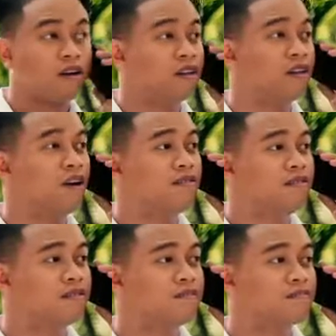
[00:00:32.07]
Hello?
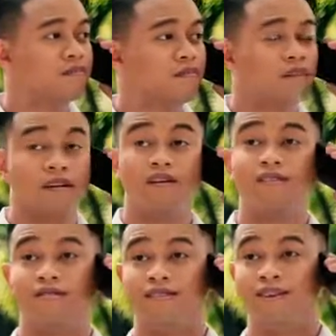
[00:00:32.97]

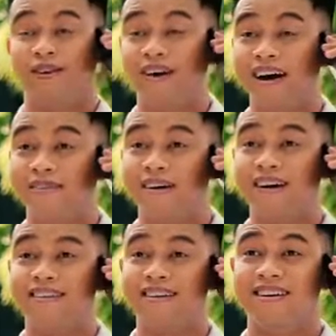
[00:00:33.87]
Oh, hi,
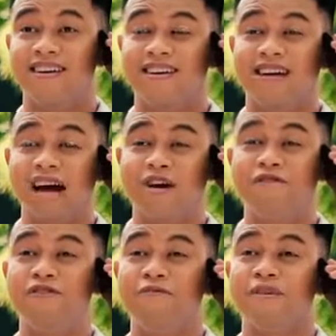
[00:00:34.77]
Ron. How
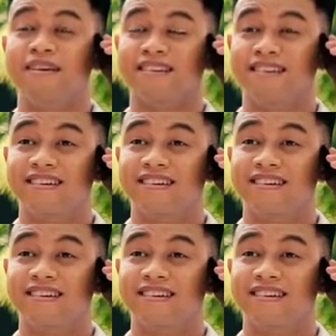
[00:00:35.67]
have you been?